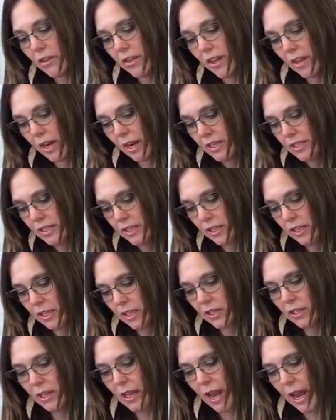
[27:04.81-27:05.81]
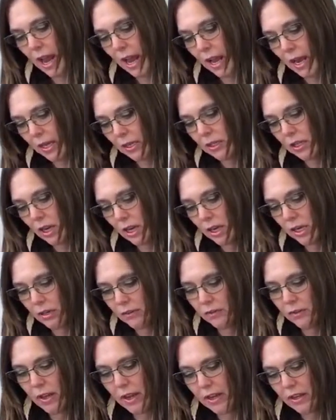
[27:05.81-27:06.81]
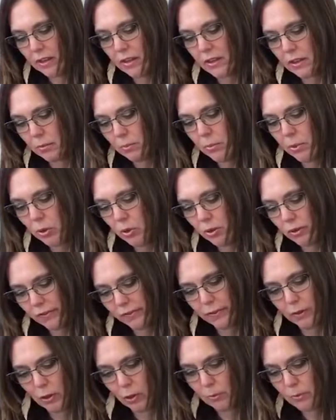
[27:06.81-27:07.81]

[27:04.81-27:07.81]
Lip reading: that I did that had kind of like the beautiful